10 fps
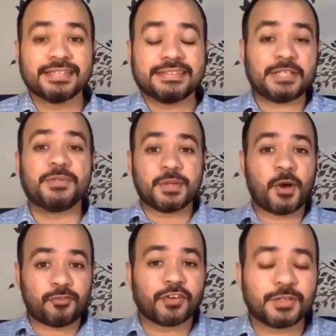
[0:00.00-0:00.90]
that you can
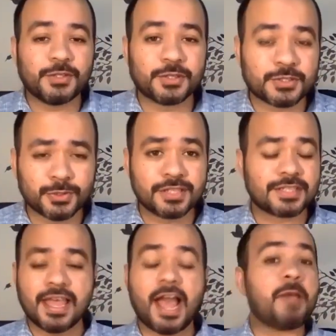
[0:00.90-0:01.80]
offer to your
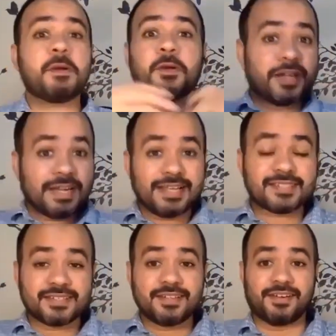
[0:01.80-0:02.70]
students? I'm a good
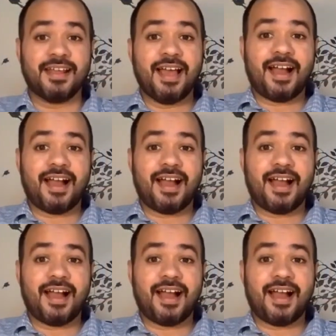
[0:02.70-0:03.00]
listener.